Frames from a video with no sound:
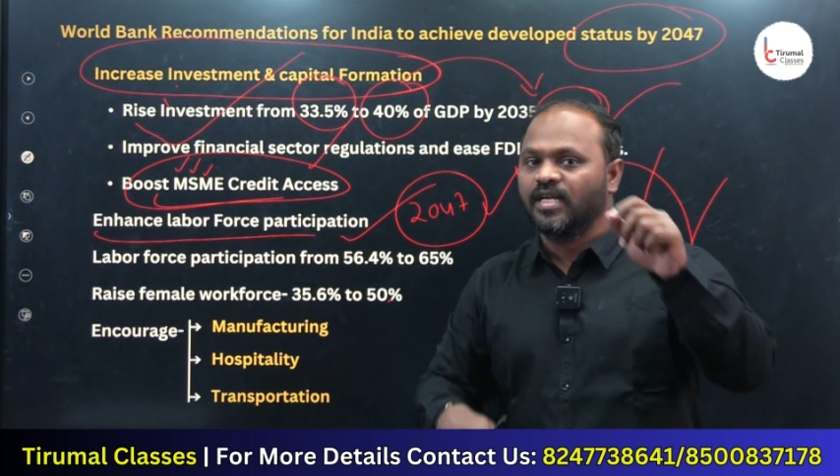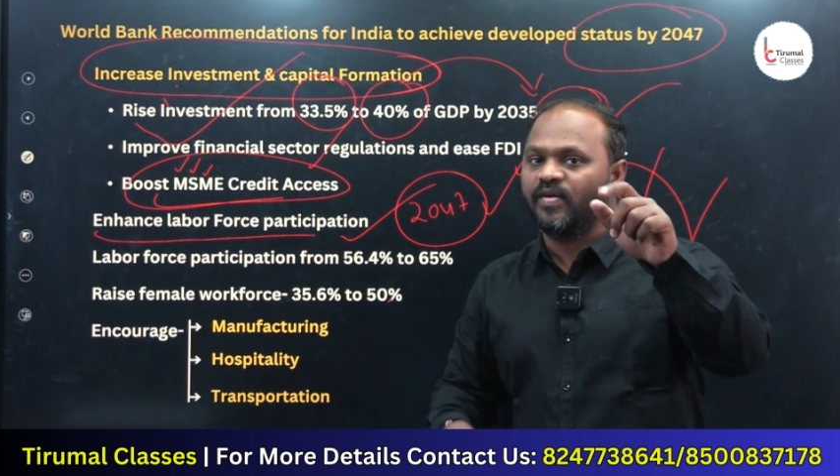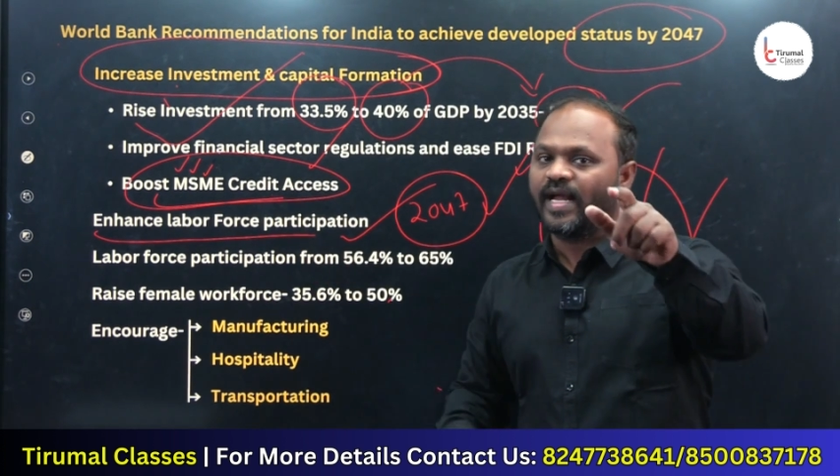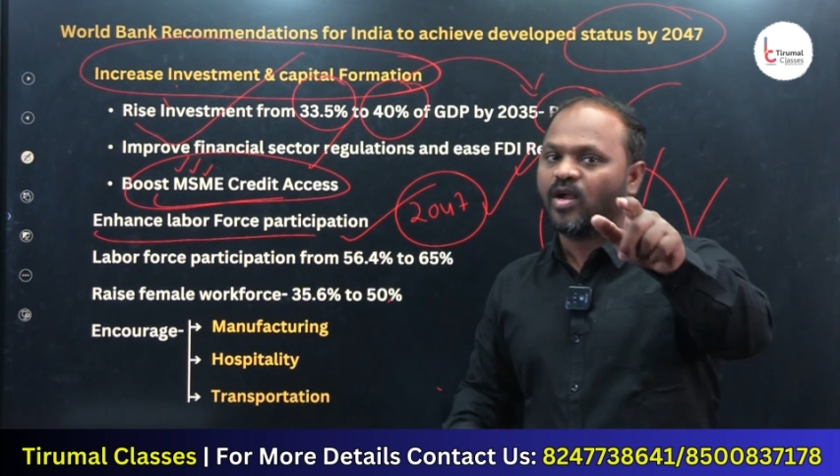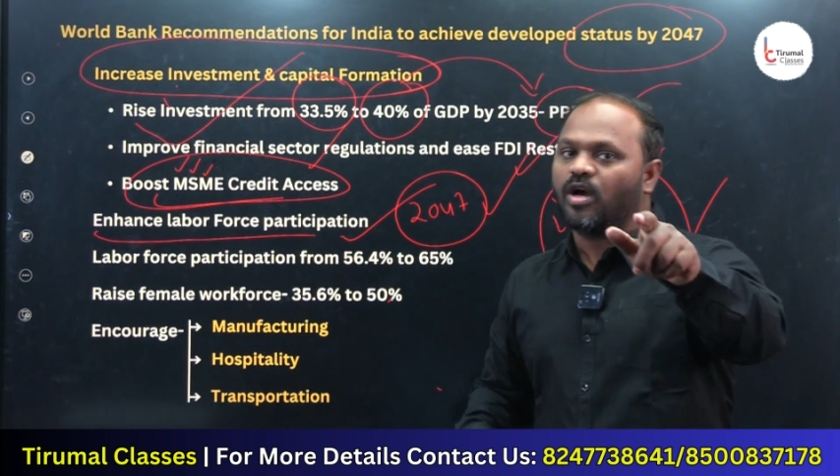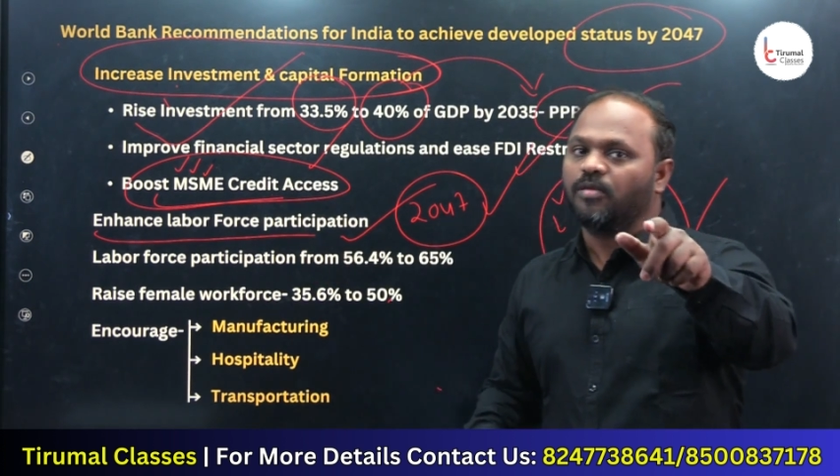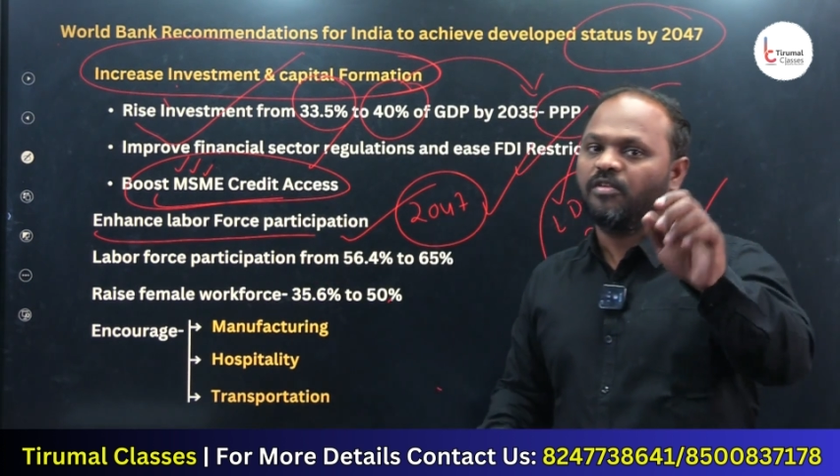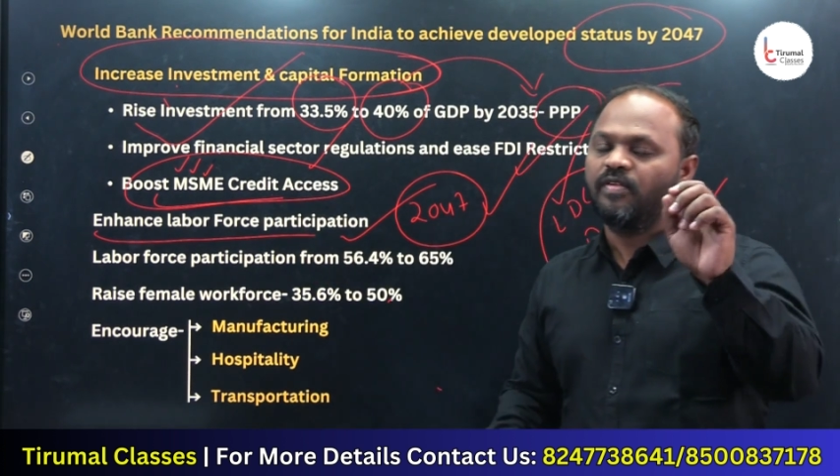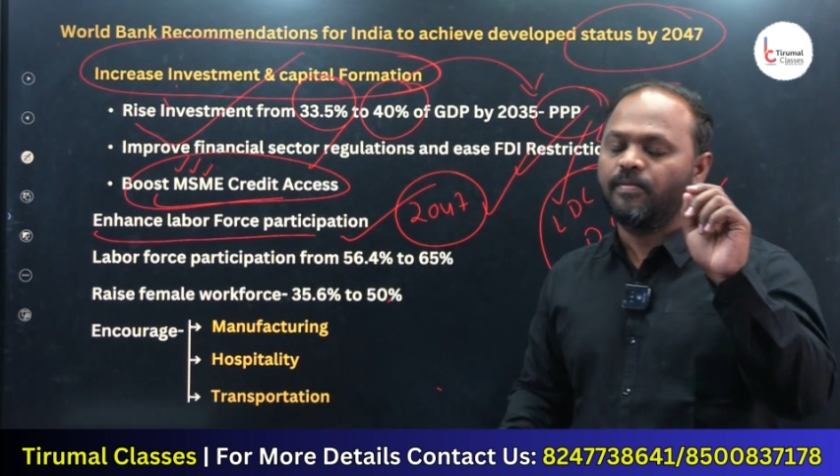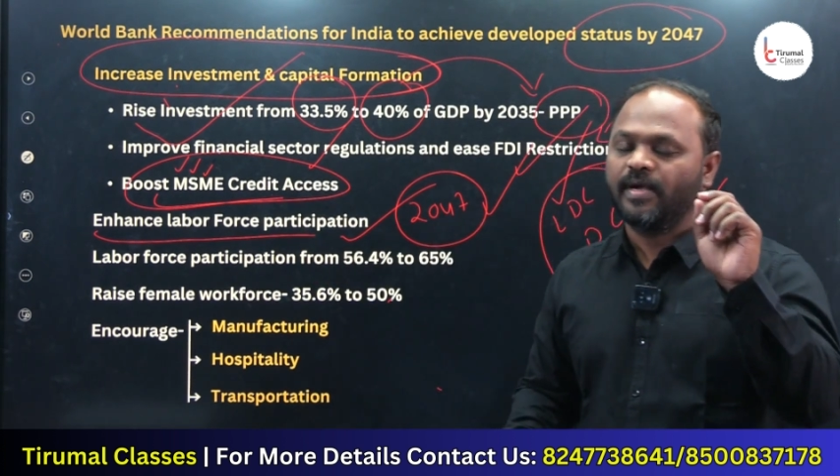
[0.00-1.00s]
your economy
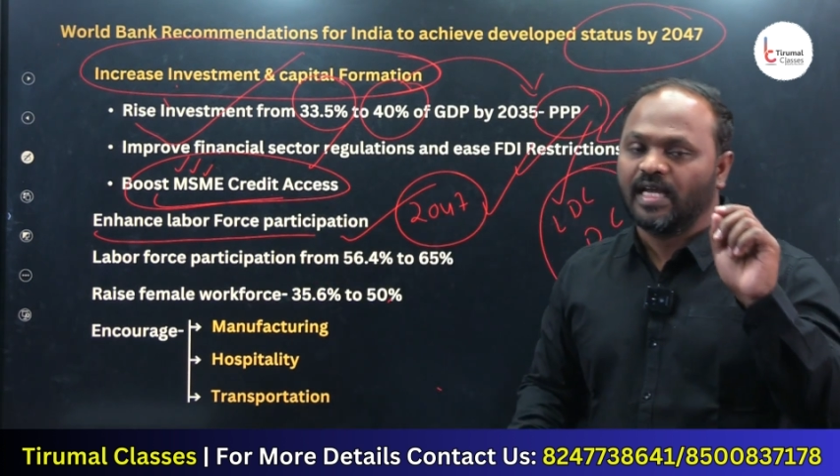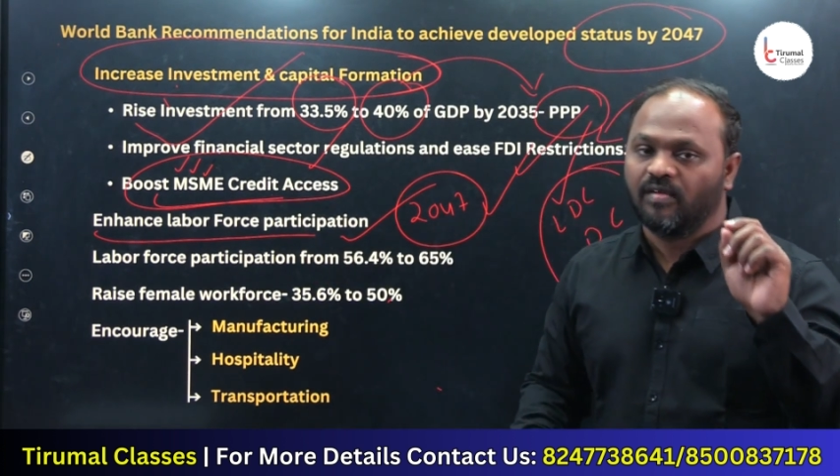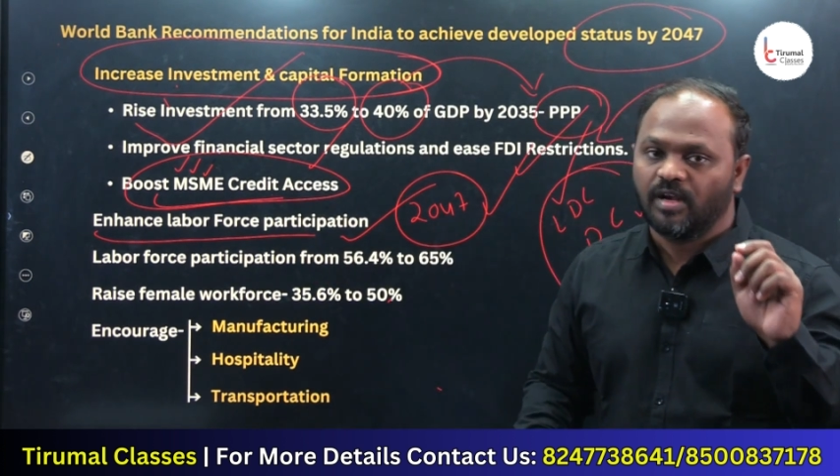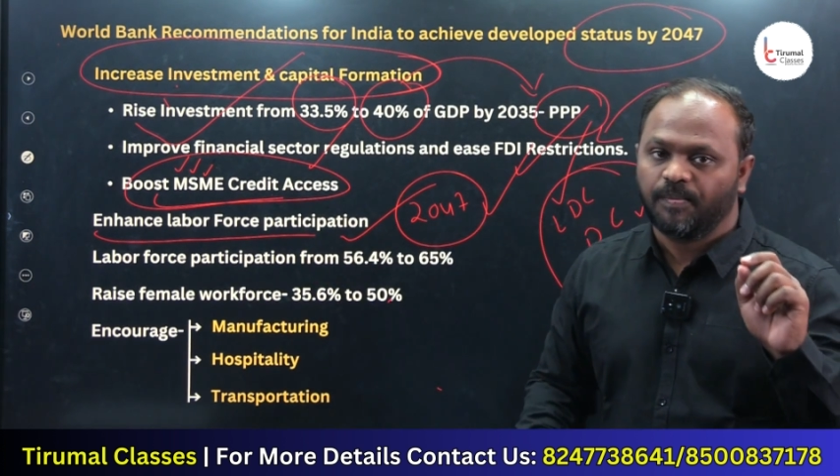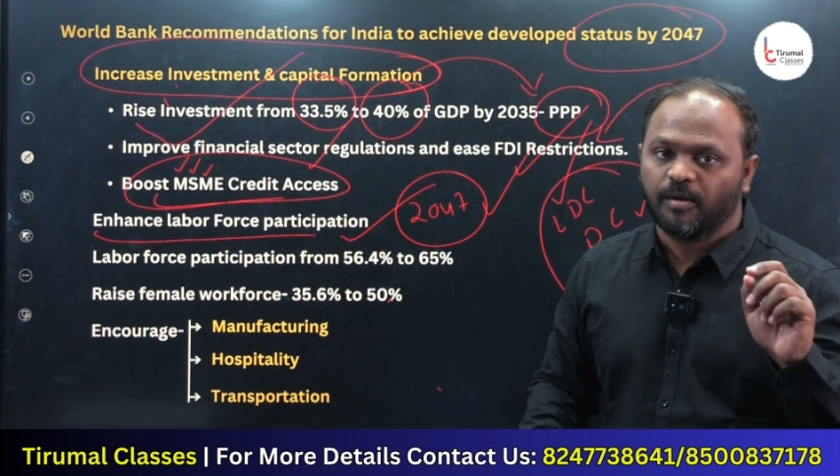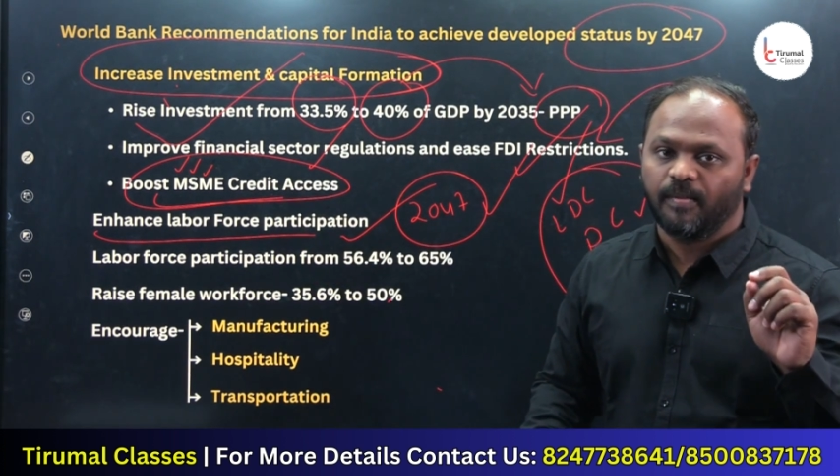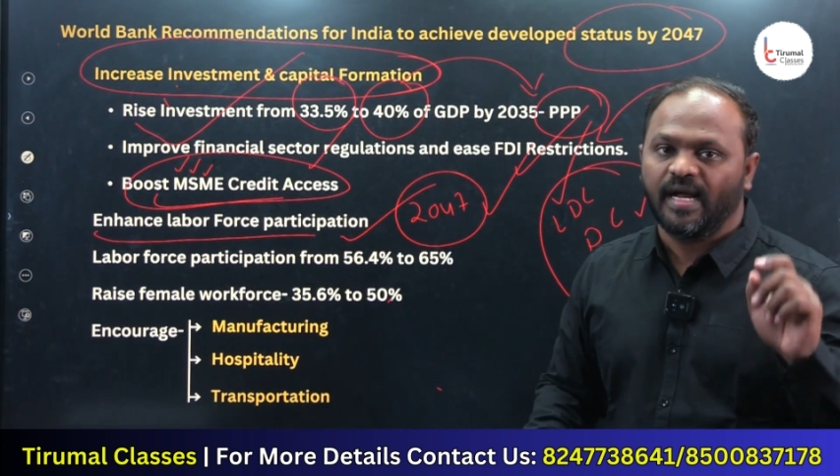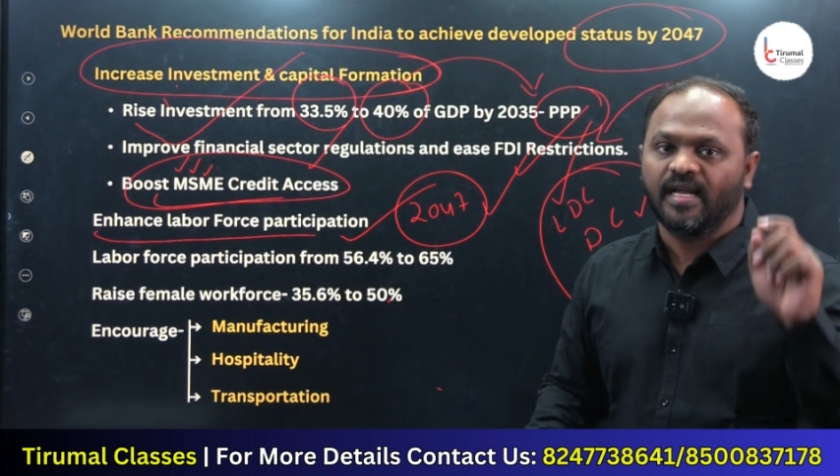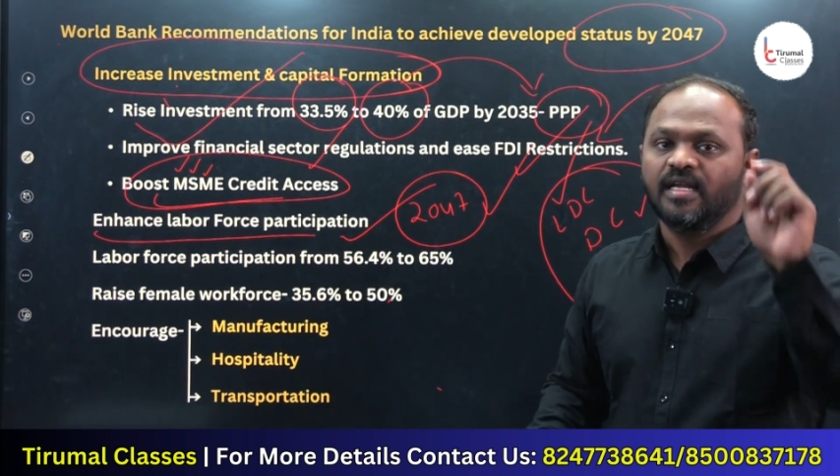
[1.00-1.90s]
will be developed by